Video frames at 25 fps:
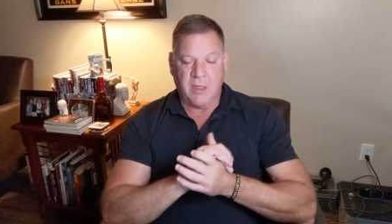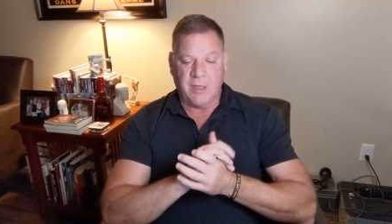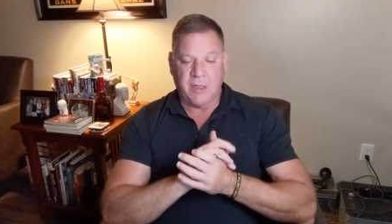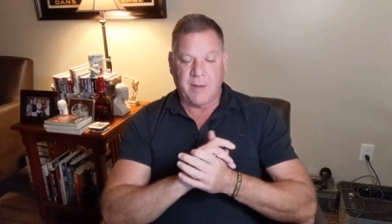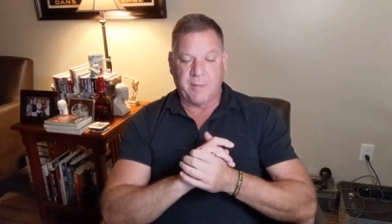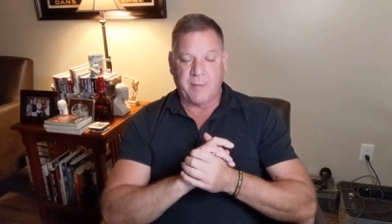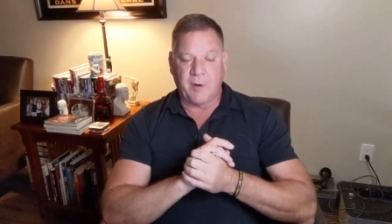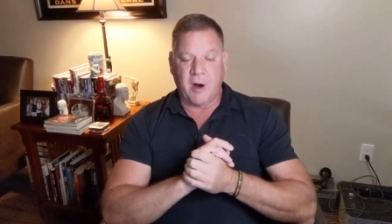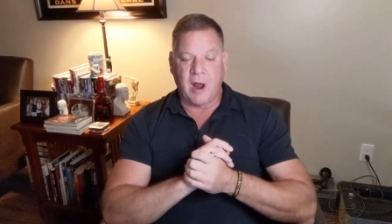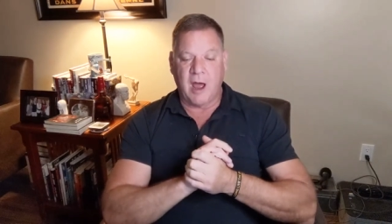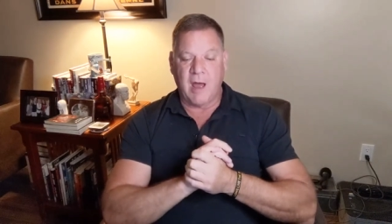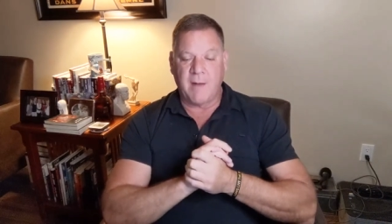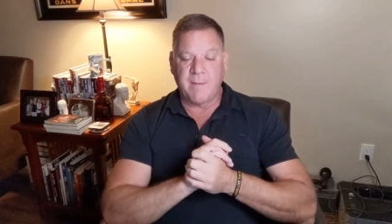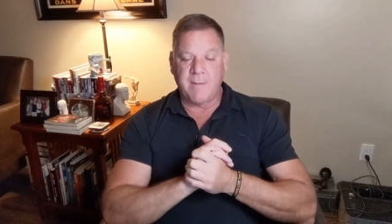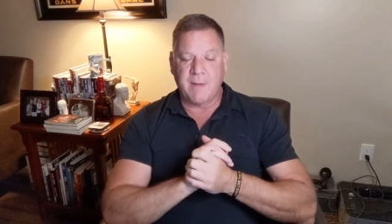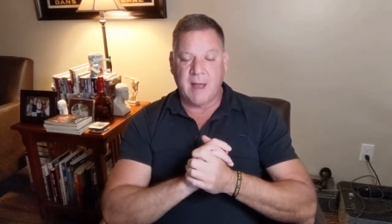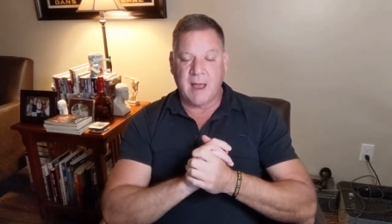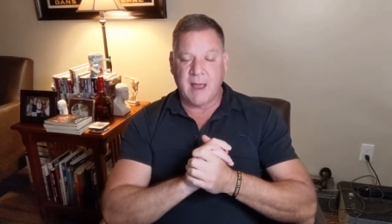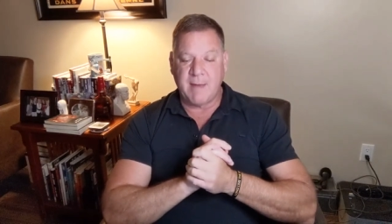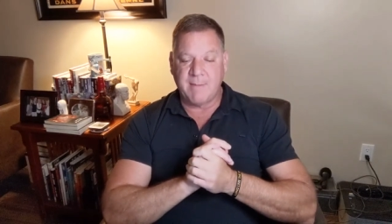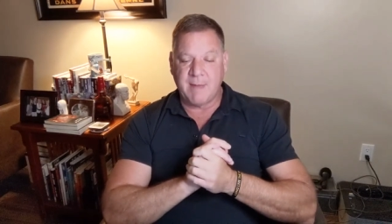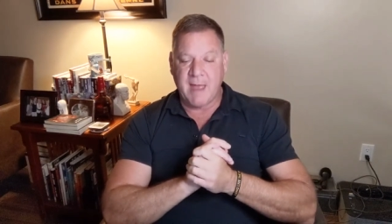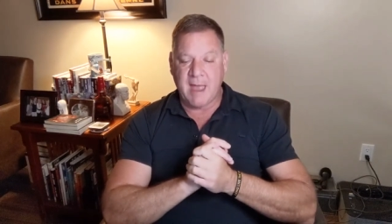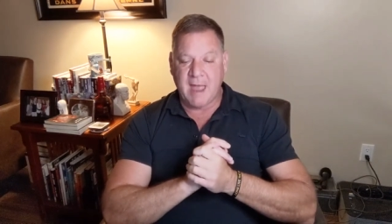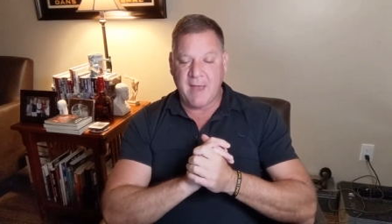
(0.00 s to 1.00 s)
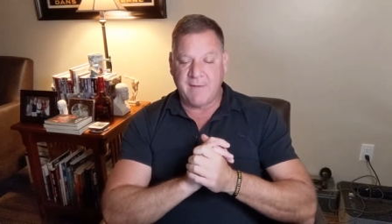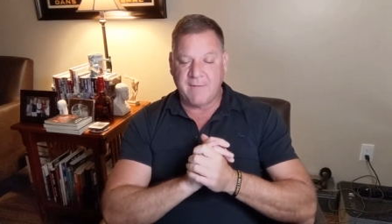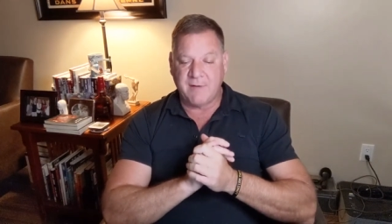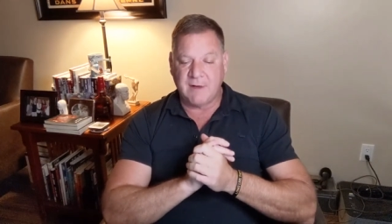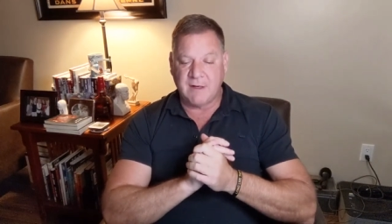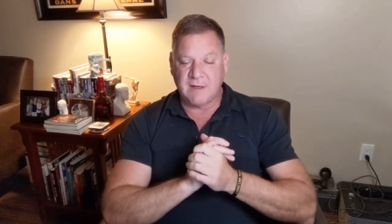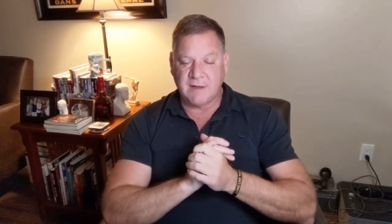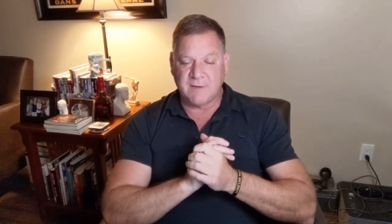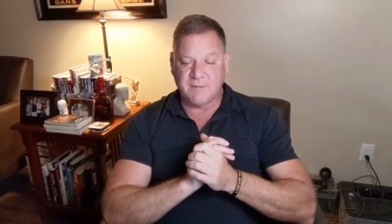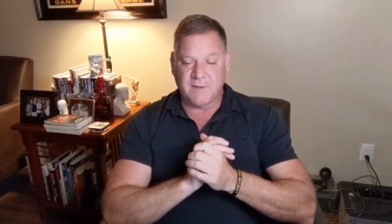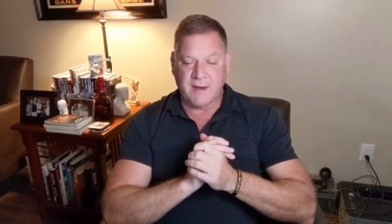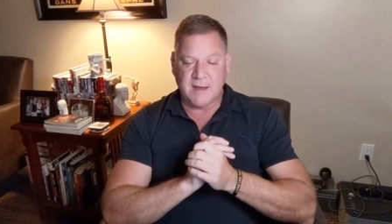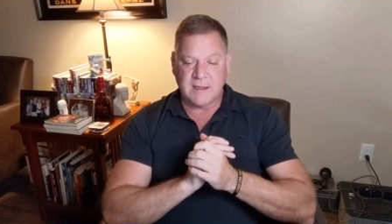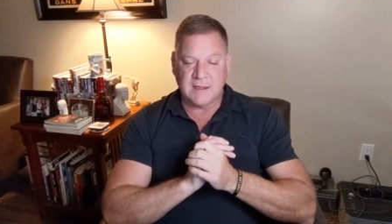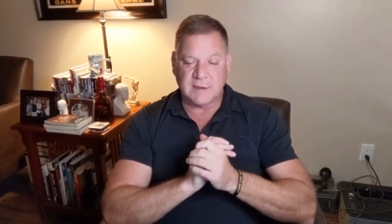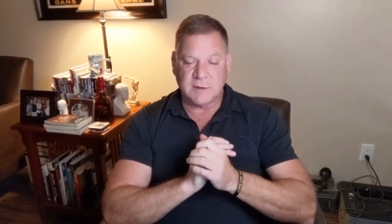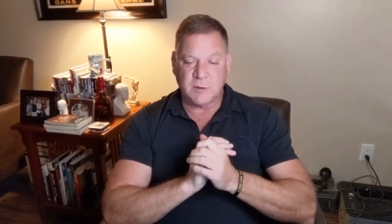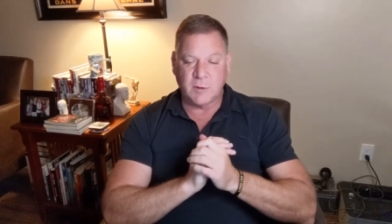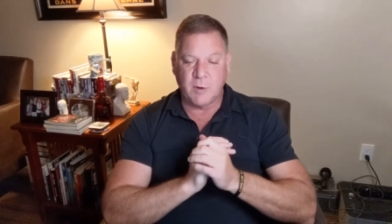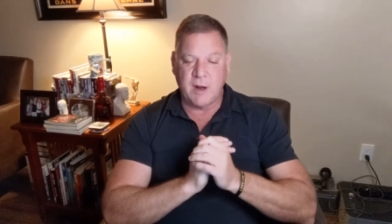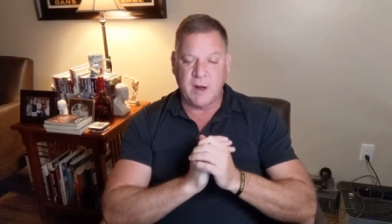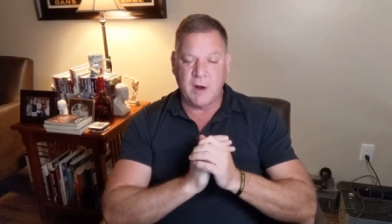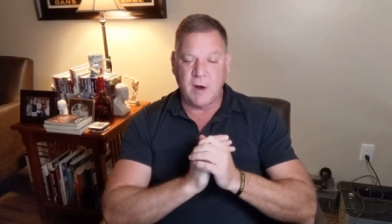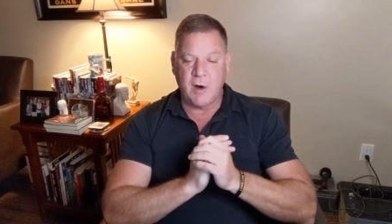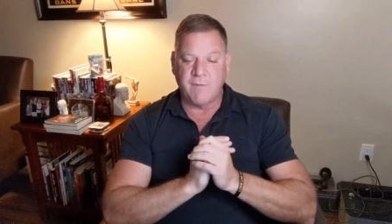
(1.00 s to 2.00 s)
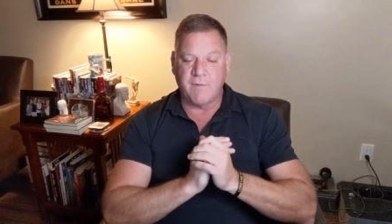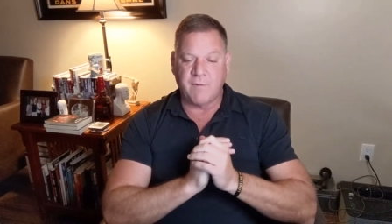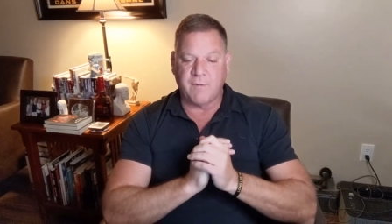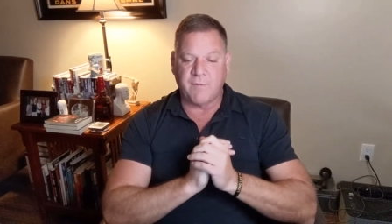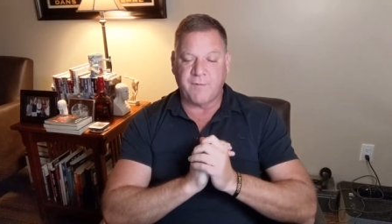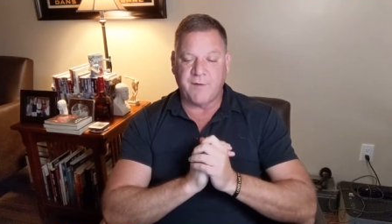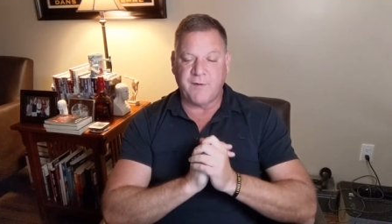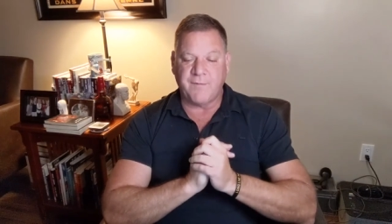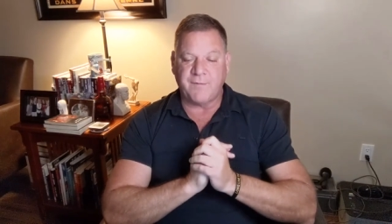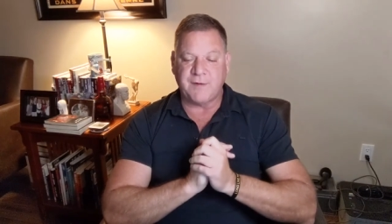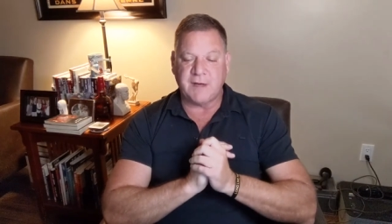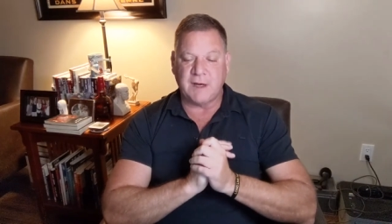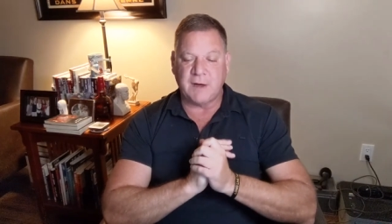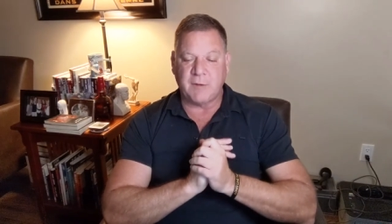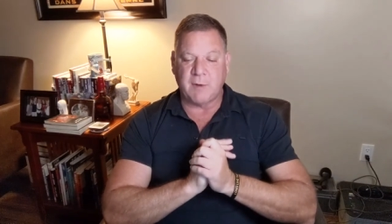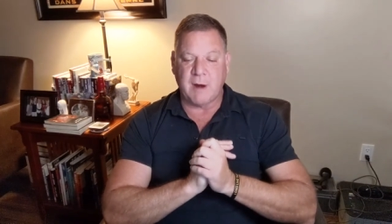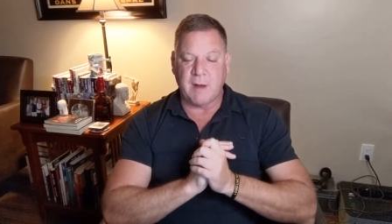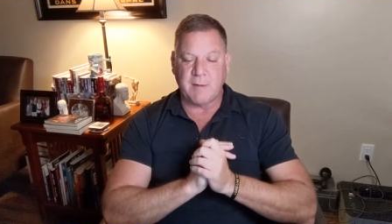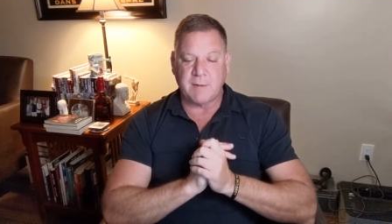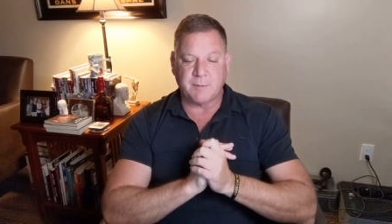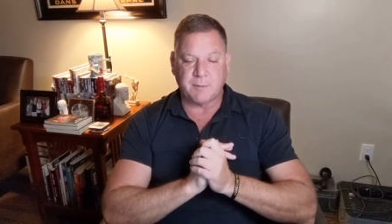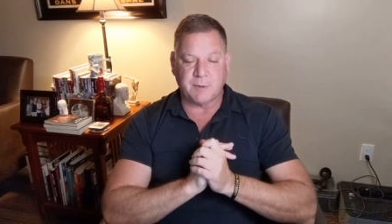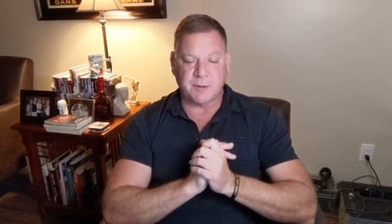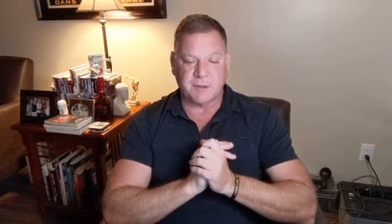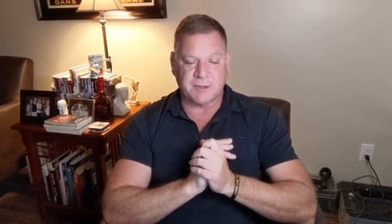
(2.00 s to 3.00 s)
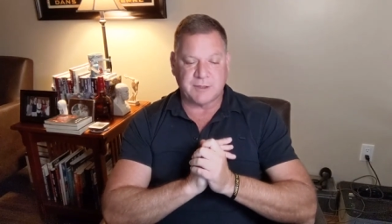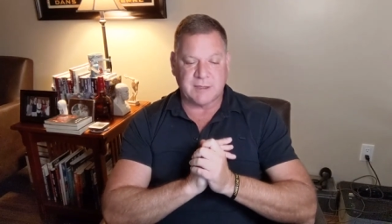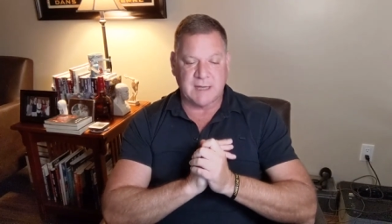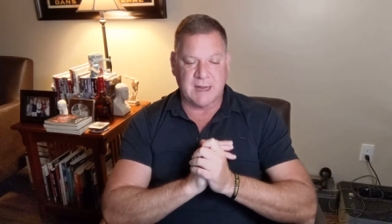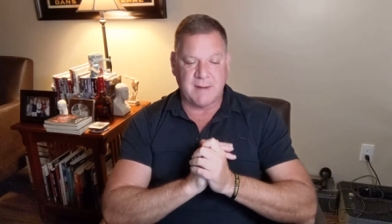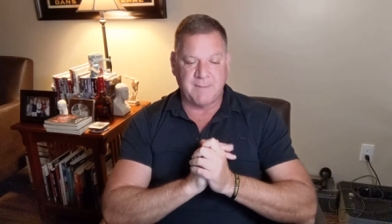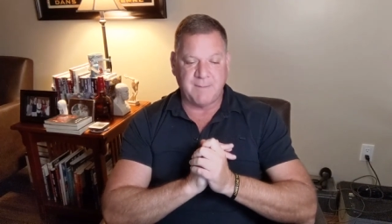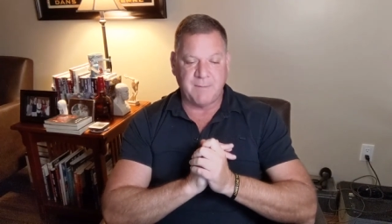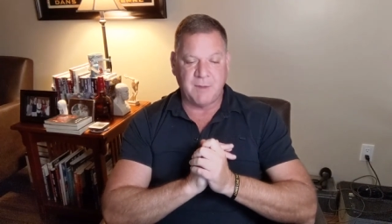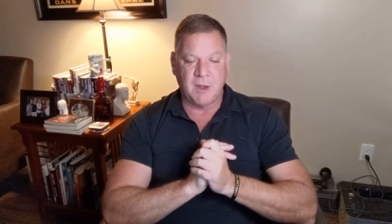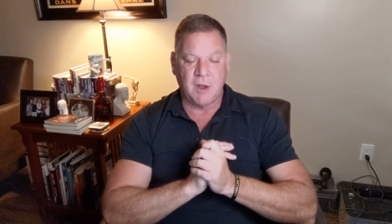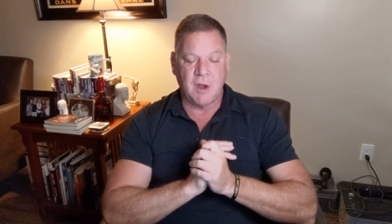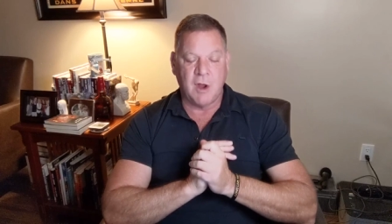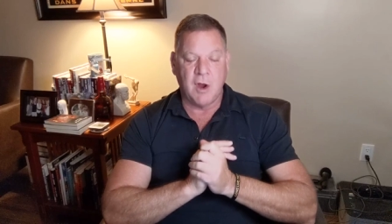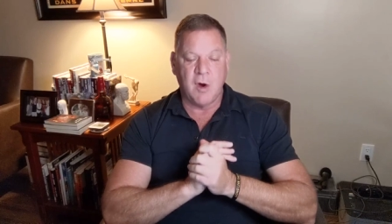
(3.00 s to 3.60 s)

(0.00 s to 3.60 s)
The problem I'm having is if I swing over 15 reps per set